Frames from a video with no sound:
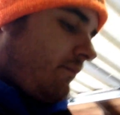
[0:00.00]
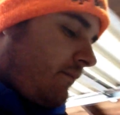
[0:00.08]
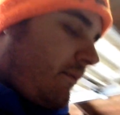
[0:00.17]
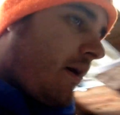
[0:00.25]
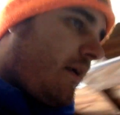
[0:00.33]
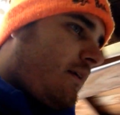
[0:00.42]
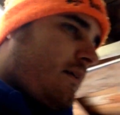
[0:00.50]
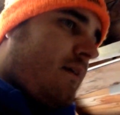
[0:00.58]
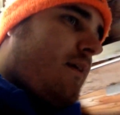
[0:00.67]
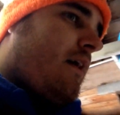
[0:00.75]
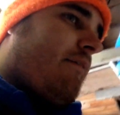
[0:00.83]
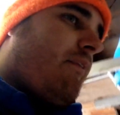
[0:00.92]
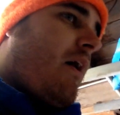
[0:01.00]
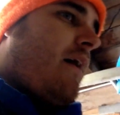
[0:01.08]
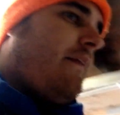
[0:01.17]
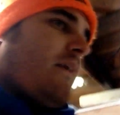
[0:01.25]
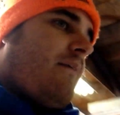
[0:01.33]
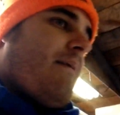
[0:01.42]
But if
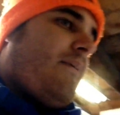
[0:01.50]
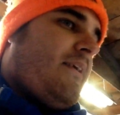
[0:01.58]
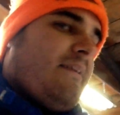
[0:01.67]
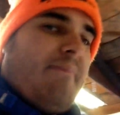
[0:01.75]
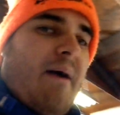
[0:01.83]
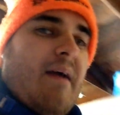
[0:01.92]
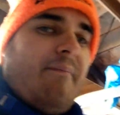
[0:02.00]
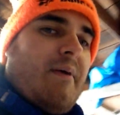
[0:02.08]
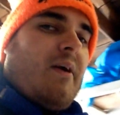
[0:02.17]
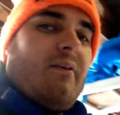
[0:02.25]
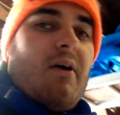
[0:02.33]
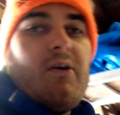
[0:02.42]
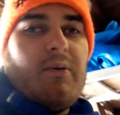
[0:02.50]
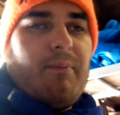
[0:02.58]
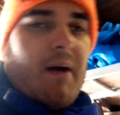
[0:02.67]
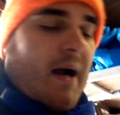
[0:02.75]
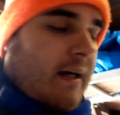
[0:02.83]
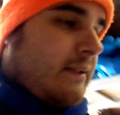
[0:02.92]
not, then I'll probably just have to buy a bigger router
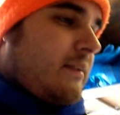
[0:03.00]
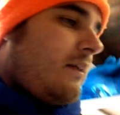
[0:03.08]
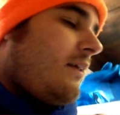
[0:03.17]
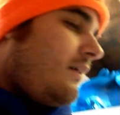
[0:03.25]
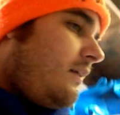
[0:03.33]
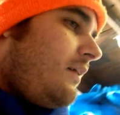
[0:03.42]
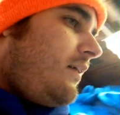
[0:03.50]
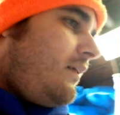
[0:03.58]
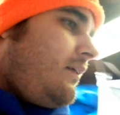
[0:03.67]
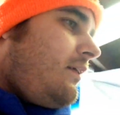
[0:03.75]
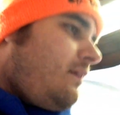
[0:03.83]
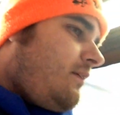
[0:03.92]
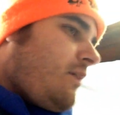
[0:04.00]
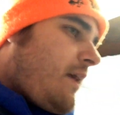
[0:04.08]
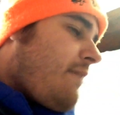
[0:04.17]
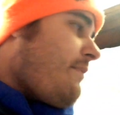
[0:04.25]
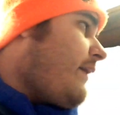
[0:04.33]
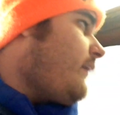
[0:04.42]
box to
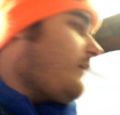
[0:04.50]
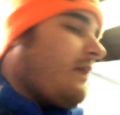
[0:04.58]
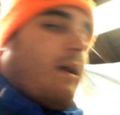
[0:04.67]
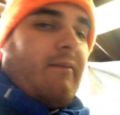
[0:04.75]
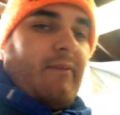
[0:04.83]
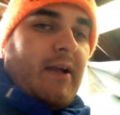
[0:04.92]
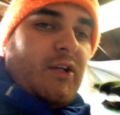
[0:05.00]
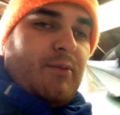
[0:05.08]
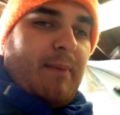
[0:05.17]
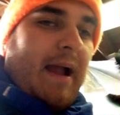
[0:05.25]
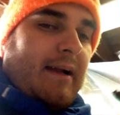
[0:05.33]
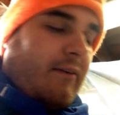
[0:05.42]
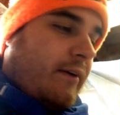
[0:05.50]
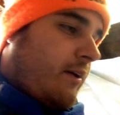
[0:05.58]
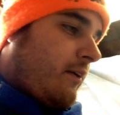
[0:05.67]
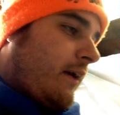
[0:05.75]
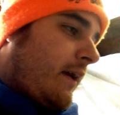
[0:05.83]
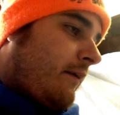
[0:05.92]
get my internet range back out
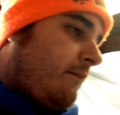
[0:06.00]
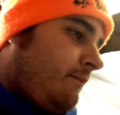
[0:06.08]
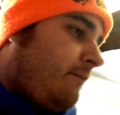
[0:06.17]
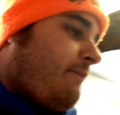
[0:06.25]
here again,